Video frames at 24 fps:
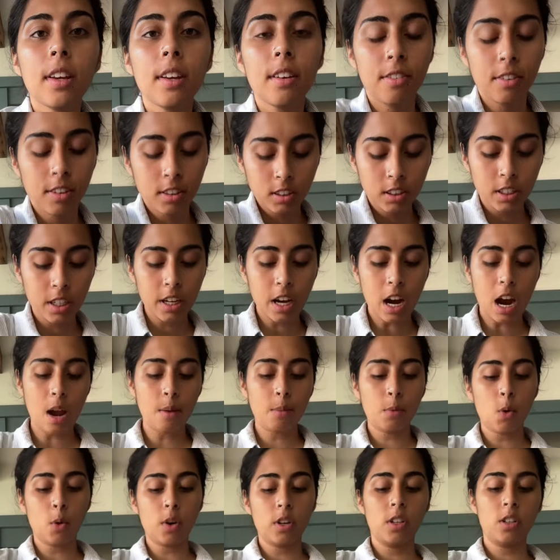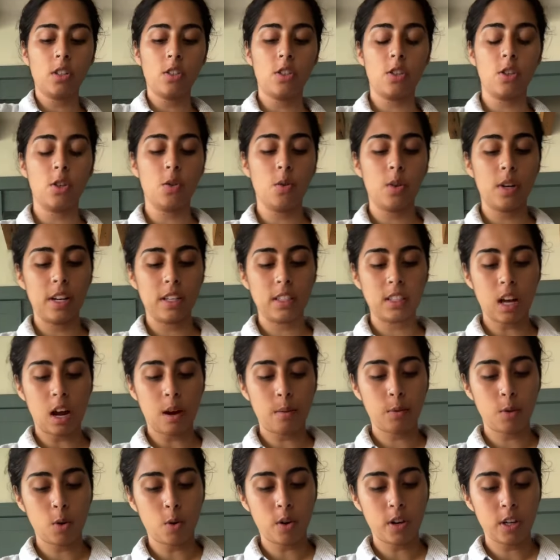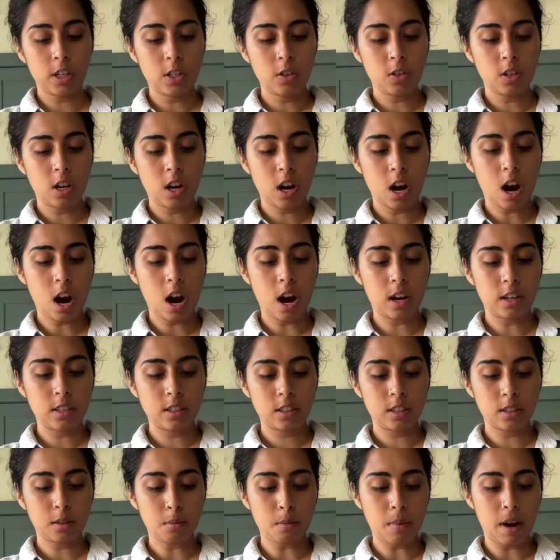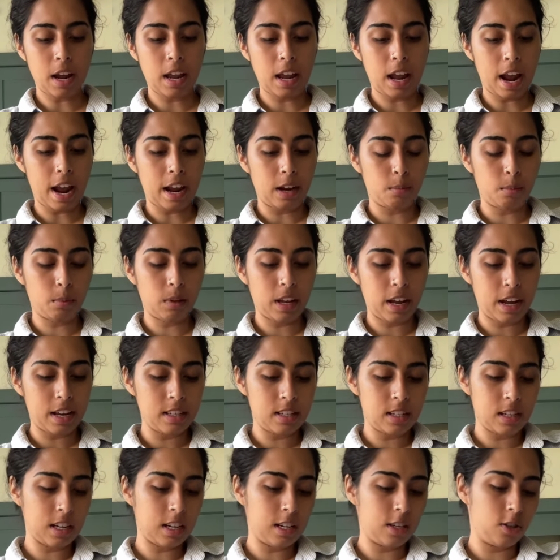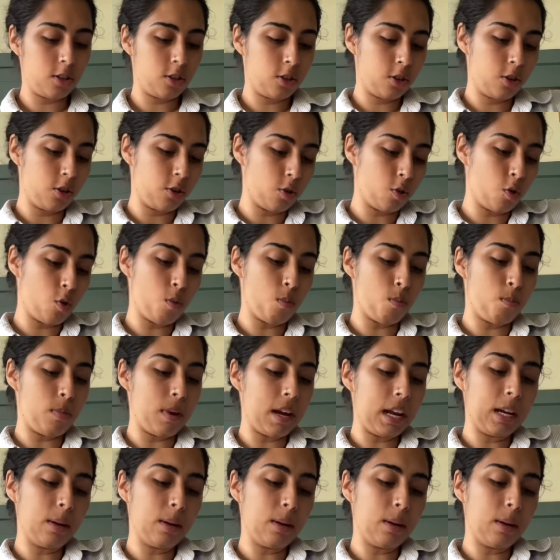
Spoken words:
first thing I'm going to do is I'm going to cut my eggplant into big